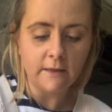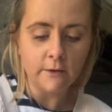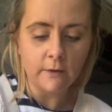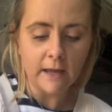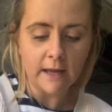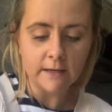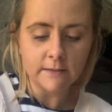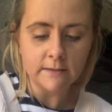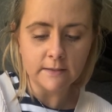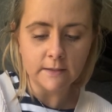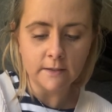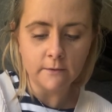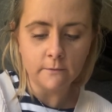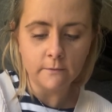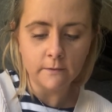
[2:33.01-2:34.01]
you can
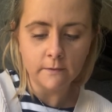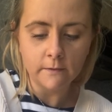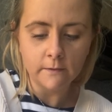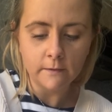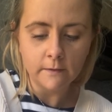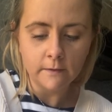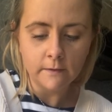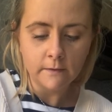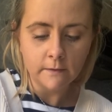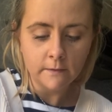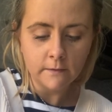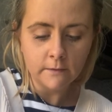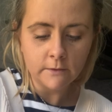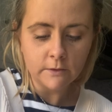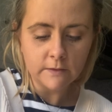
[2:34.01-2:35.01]
do,
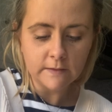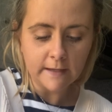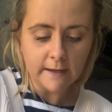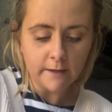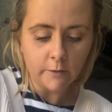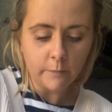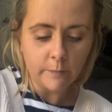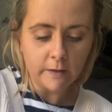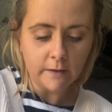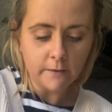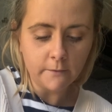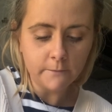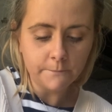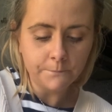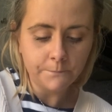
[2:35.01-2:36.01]
just to help
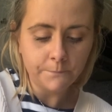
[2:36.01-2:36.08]
you.